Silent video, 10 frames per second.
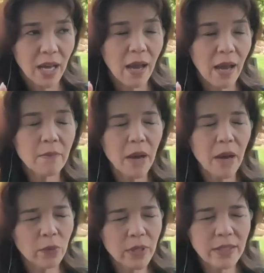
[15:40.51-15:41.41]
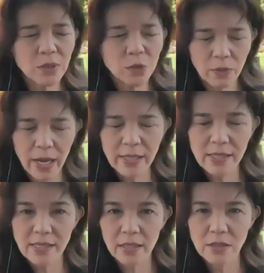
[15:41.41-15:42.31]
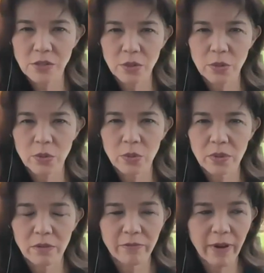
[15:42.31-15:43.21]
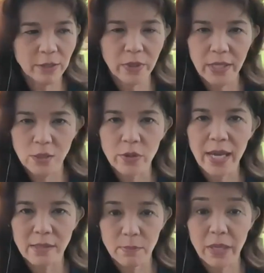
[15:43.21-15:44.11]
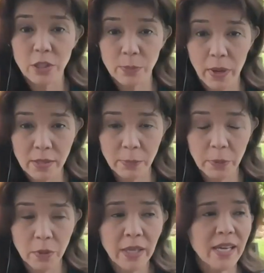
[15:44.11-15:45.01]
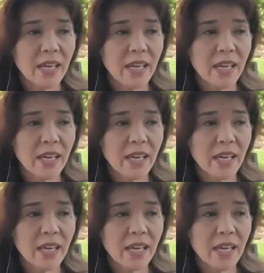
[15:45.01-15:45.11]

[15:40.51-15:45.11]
I really try to stick to factual history as much as possible.